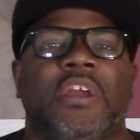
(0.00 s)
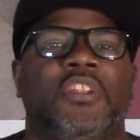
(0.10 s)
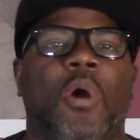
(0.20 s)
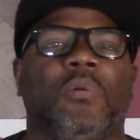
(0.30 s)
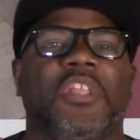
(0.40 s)

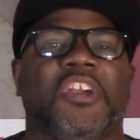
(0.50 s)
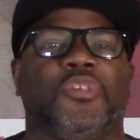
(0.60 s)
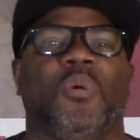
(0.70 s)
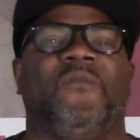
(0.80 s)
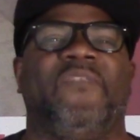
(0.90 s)
Don't
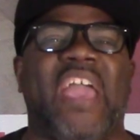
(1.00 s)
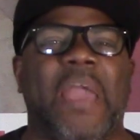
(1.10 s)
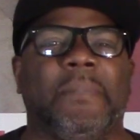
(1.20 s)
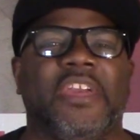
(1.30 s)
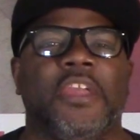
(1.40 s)
let your
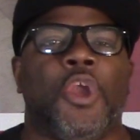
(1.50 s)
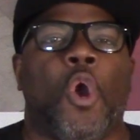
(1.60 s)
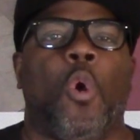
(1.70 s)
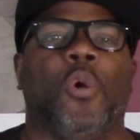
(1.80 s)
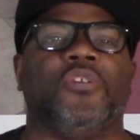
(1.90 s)
family
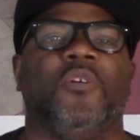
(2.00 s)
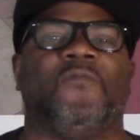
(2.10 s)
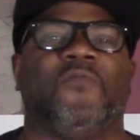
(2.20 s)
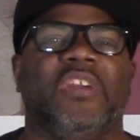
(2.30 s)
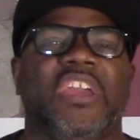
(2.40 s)
or your
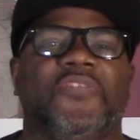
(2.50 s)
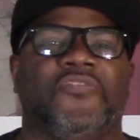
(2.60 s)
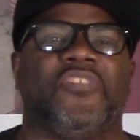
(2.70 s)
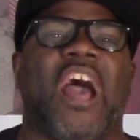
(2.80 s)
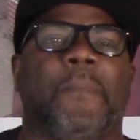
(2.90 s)
friends
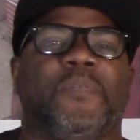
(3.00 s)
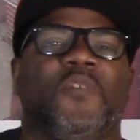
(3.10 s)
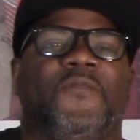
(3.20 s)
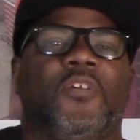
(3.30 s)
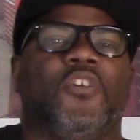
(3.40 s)
stop
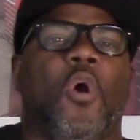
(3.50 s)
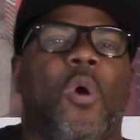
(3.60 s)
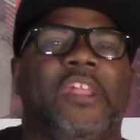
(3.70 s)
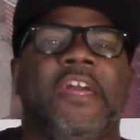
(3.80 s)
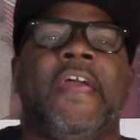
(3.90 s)
you from
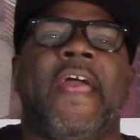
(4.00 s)
going